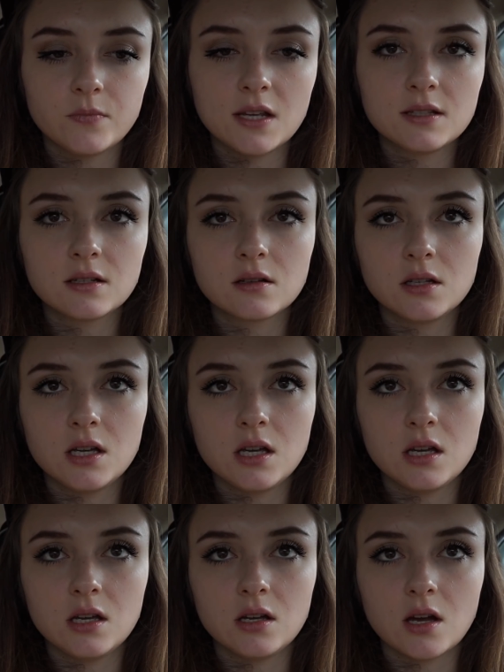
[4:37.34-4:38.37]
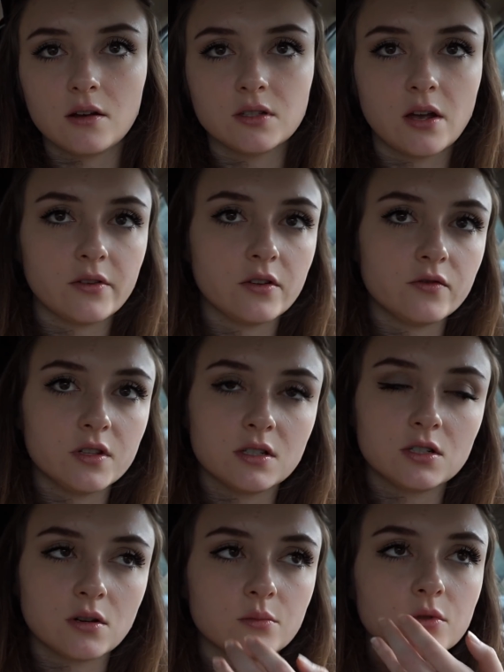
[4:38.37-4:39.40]
Basically, I was having
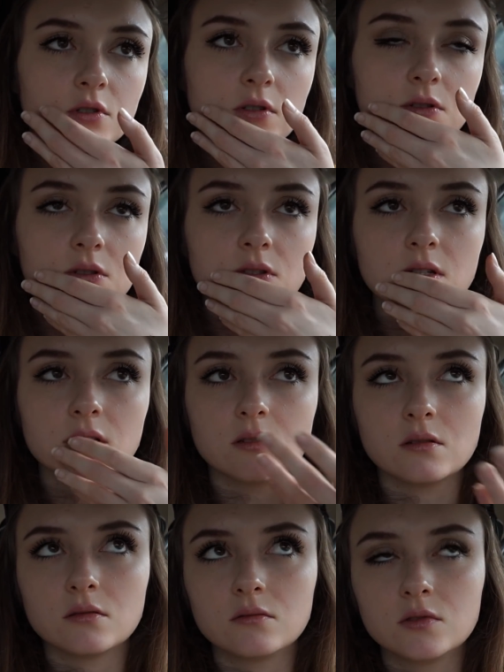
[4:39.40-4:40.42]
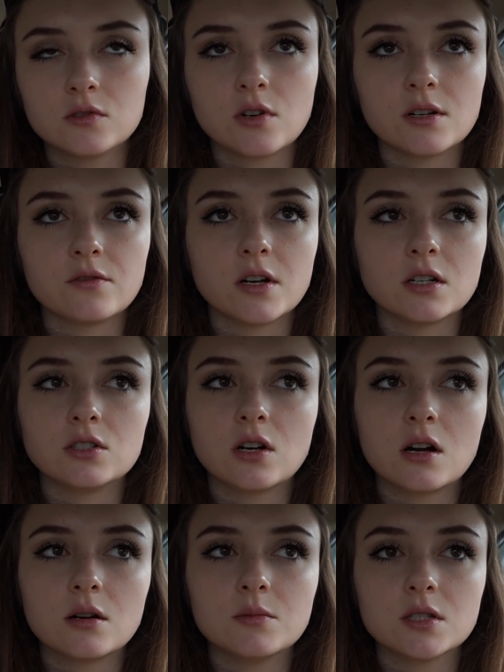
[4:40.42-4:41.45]
visa troubles and trying to find a
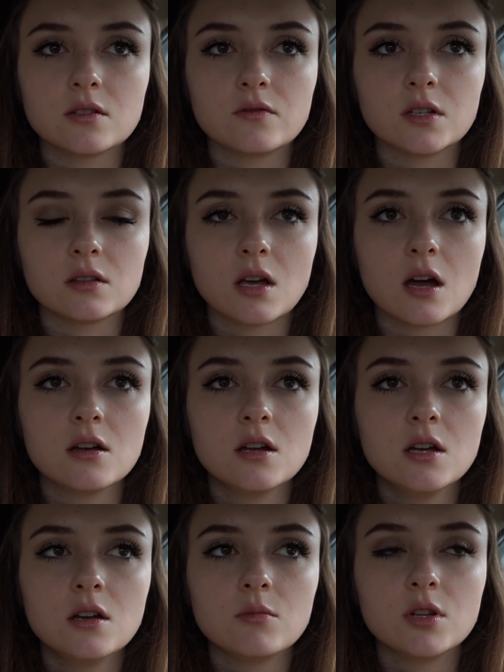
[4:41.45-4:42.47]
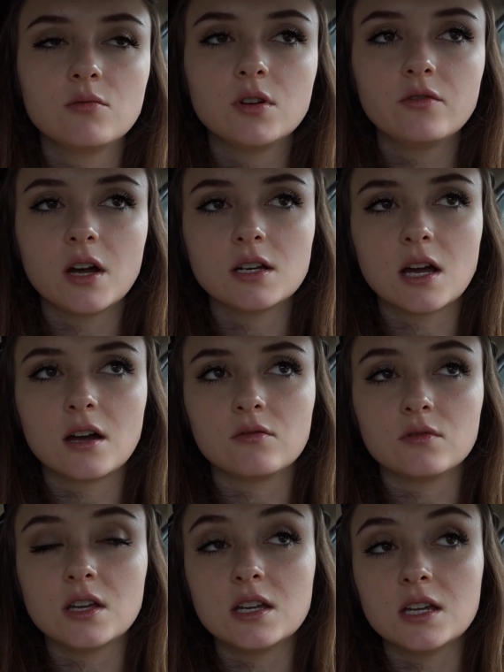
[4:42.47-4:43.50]
job and stuff like that. But then we find
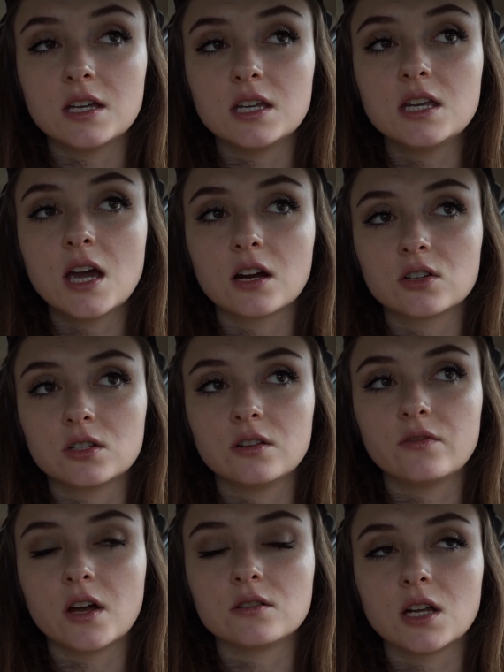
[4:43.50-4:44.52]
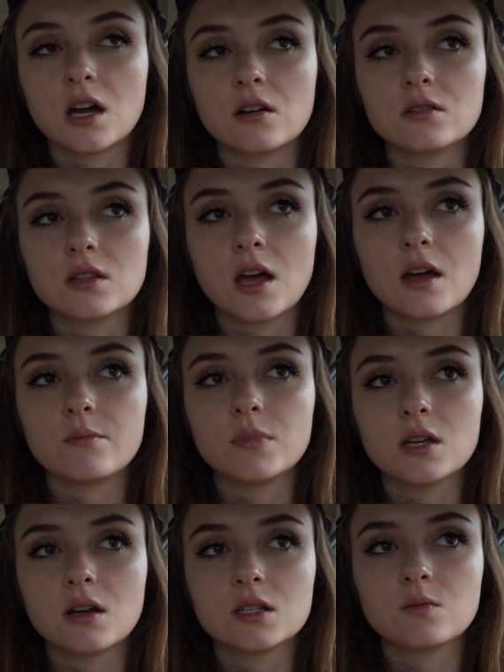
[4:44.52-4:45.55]
out, we he, he actually found out that
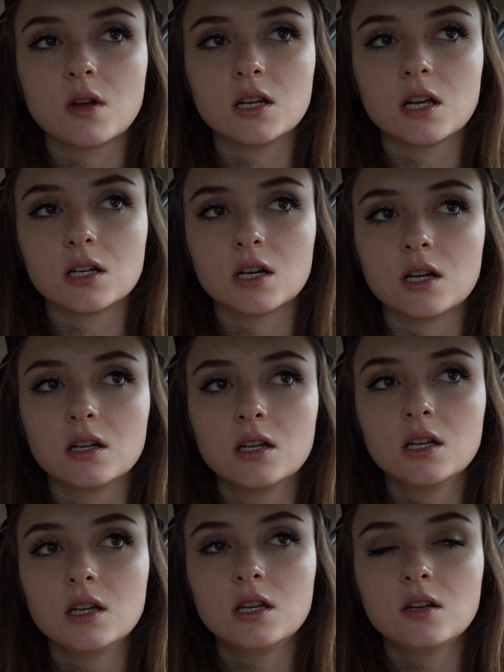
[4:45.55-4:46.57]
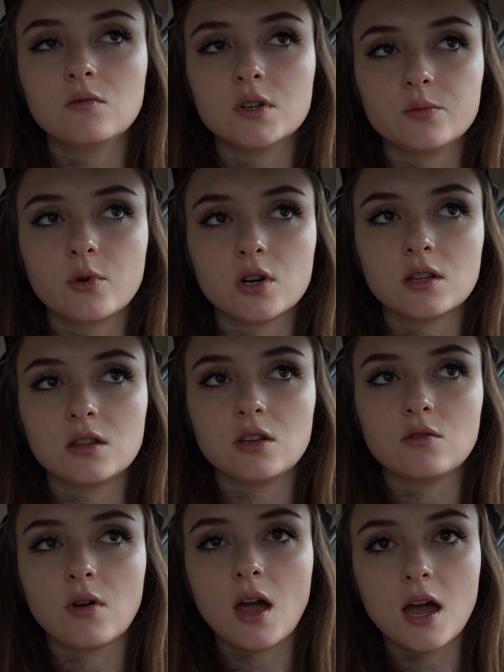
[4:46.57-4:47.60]
because my Nana was born in the
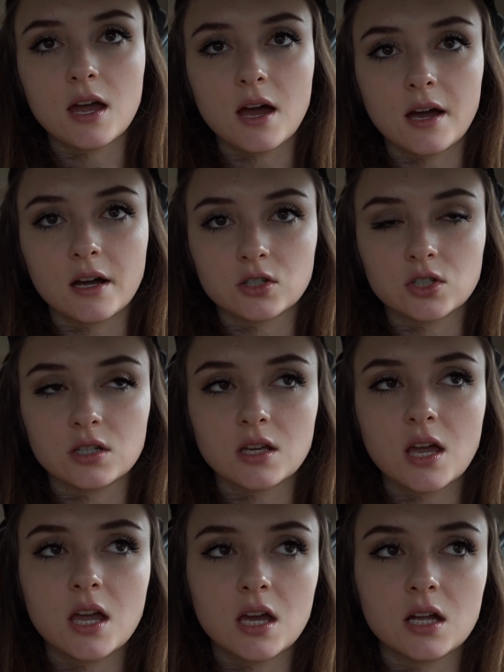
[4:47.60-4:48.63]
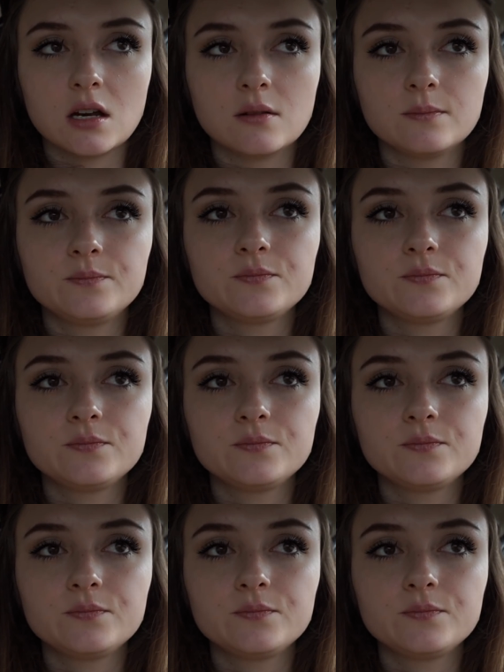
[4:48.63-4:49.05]
U K, I actually can